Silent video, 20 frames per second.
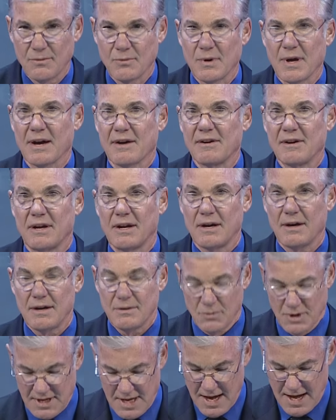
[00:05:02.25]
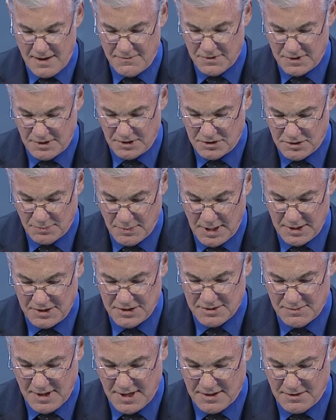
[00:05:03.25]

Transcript: We have a tremendous